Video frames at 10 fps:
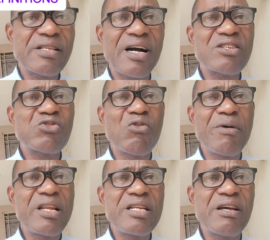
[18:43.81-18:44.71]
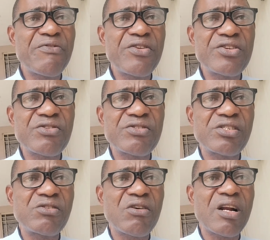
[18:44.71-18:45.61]
There are so many
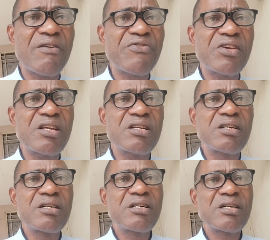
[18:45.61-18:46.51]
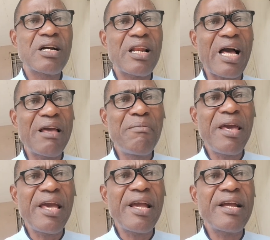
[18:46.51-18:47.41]
definitions in geography:
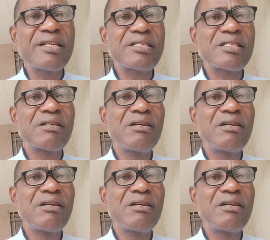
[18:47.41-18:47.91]
climate,